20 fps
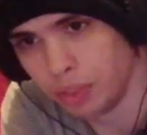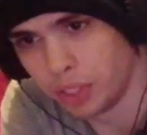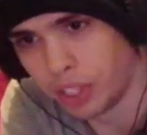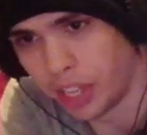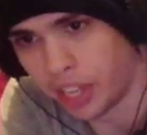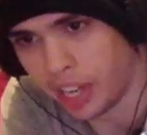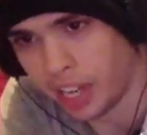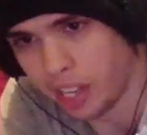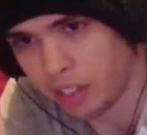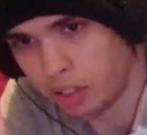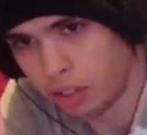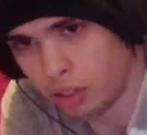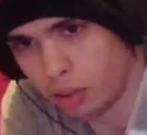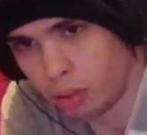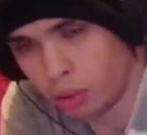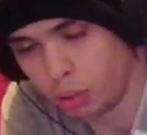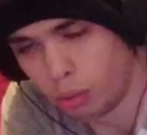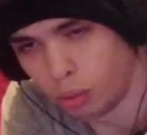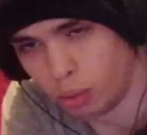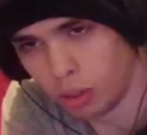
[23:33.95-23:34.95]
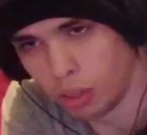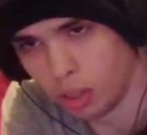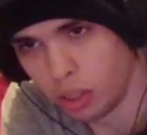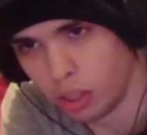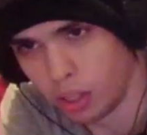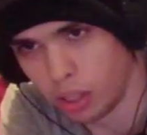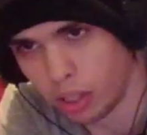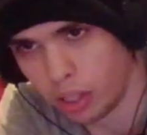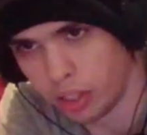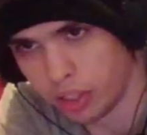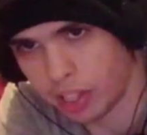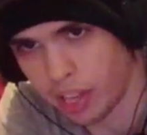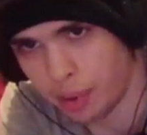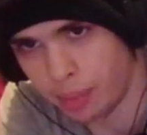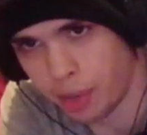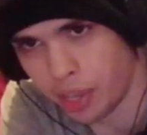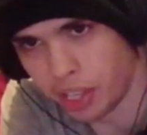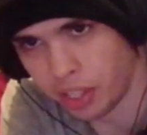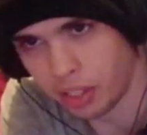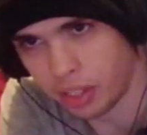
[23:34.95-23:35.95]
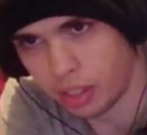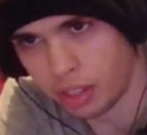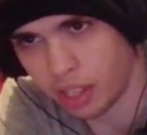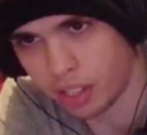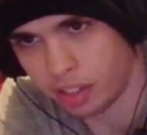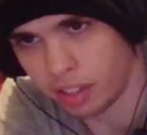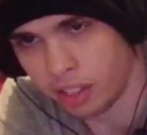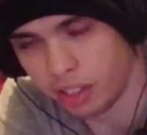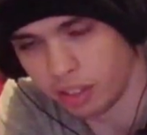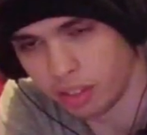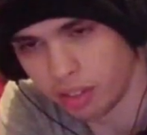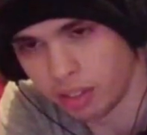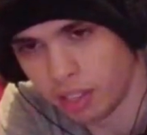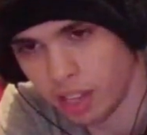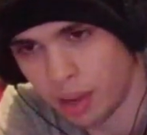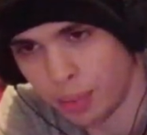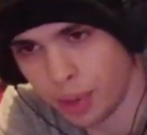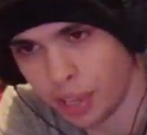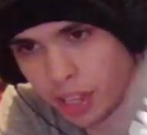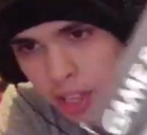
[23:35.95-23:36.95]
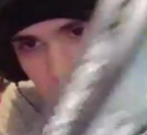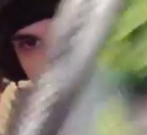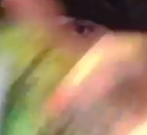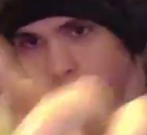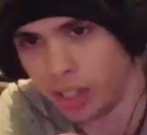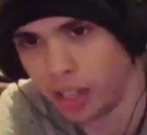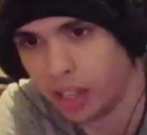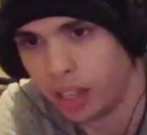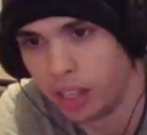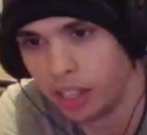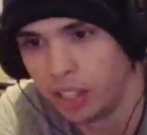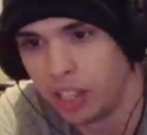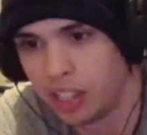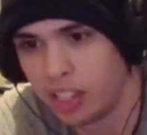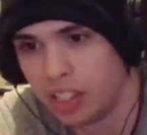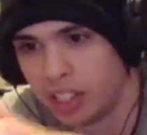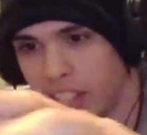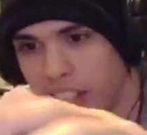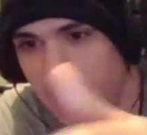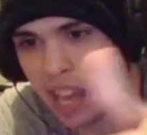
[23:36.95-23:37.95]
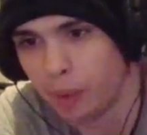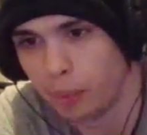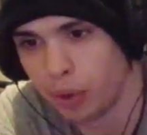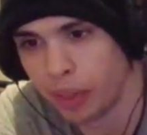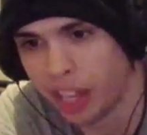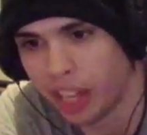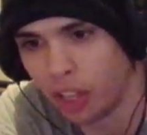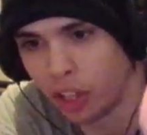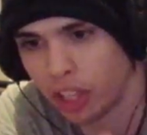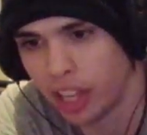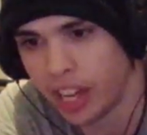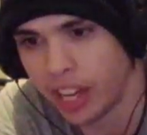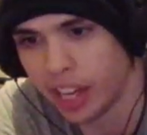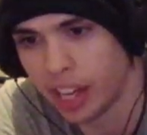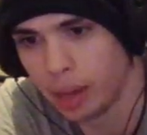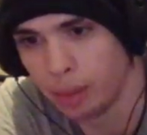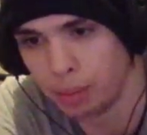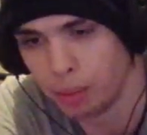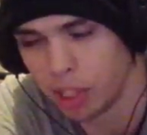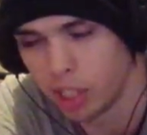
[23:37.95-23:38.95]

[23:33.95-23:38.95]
Taiketsu. Ugh, this game makes you sick to your stomach. This is the game where they look like a